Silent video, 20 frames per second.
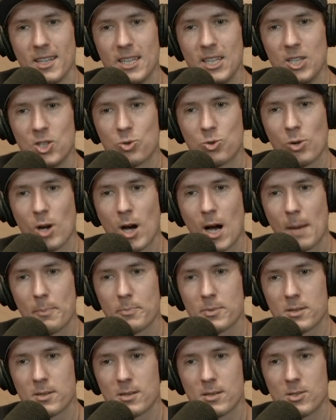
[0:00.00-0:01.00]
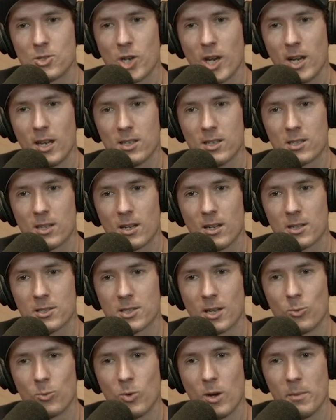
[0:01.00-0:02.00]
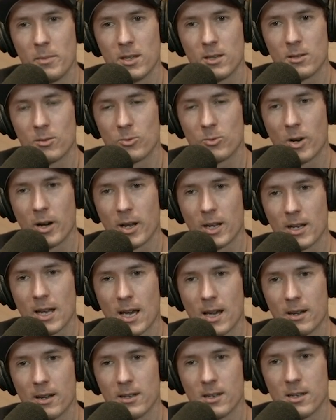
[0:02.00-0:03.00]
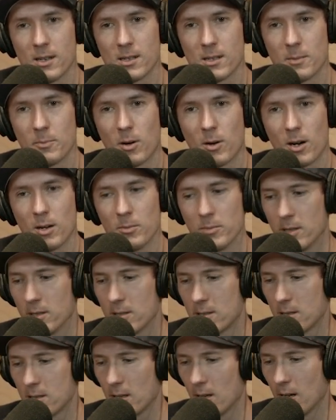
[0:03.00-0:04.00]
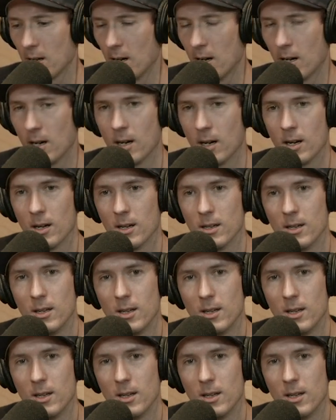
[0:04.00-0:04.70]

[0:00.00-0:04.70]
he drops chainsaws on women running down his apartment. Uh,